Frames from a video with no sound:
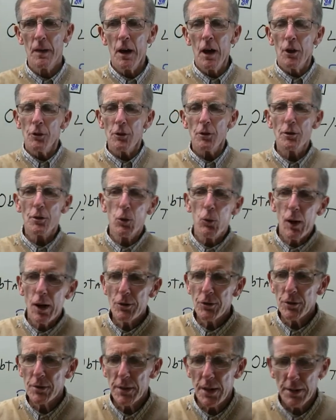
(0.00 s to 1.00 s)
So the
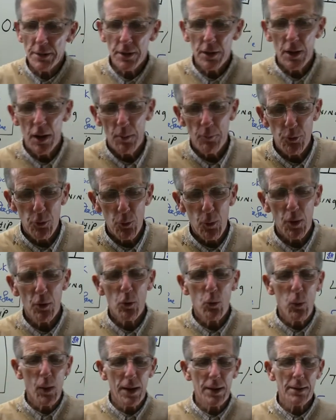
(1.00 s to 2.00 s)
question then comes
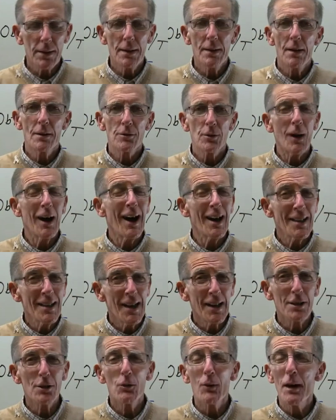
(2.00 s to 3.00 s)
real quickly, so how the
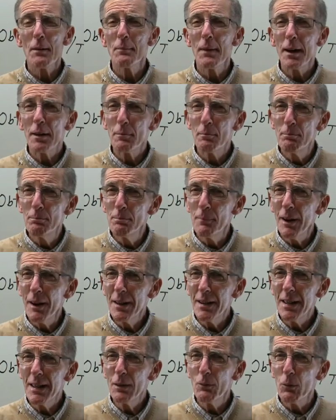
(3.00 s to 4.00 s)
heck do I make
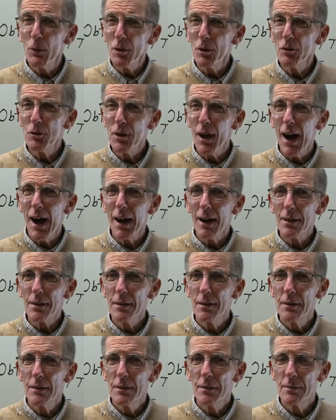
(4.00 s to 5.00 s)
money with a stock?